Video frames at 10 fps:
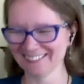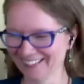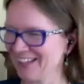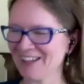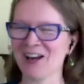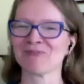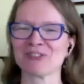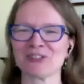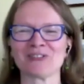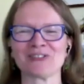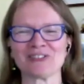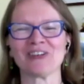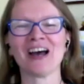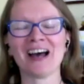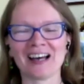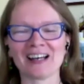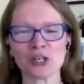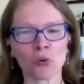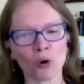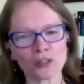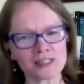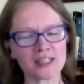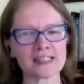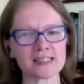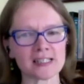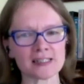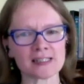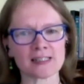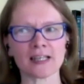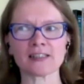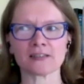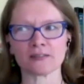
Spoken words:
Yeah, I'm sure you do. So what's the distance that